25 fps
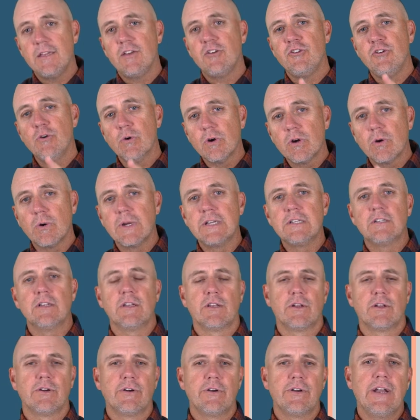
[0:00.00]
you're going to
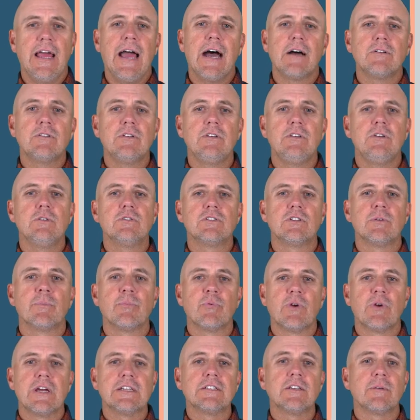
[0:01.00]
learn how to use the
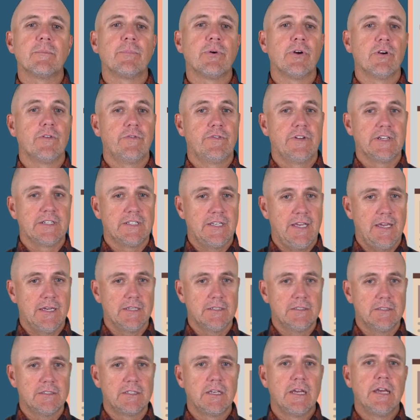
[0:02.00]
present perfect
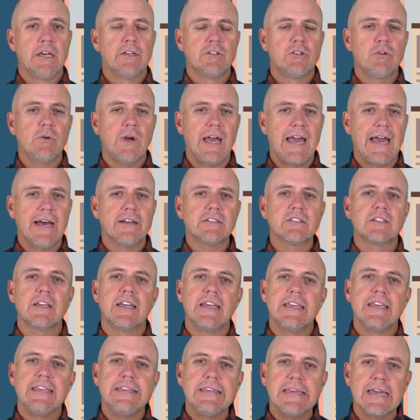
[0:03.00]
tense to ask
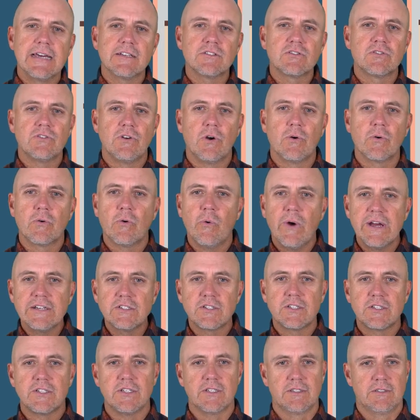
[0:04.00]
yes-no
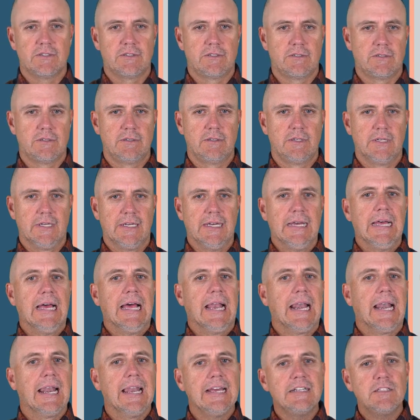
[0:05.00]
questions.
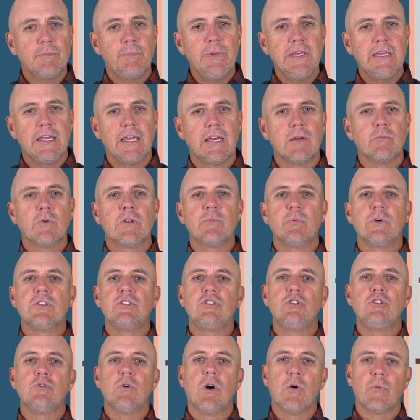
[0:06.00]
Let's begin with what
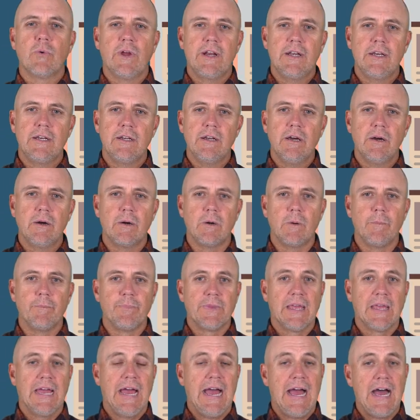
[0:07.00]
you already know,
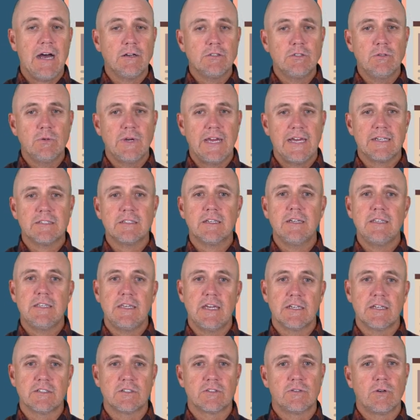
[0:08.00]
how to ask a
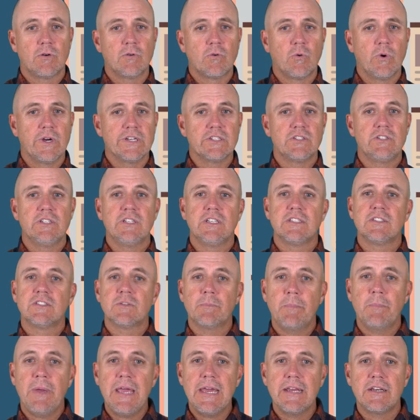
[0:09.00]
yes-no question in
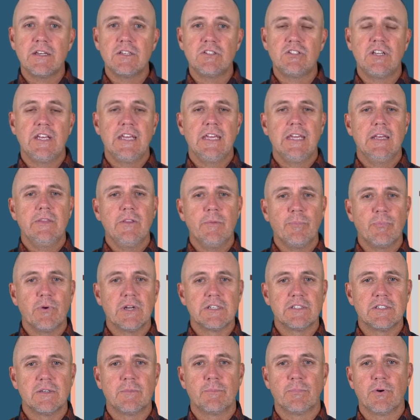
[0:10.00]
Spanish in the
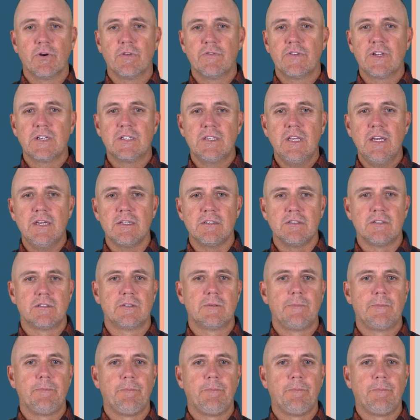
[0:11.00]
present perfect tense.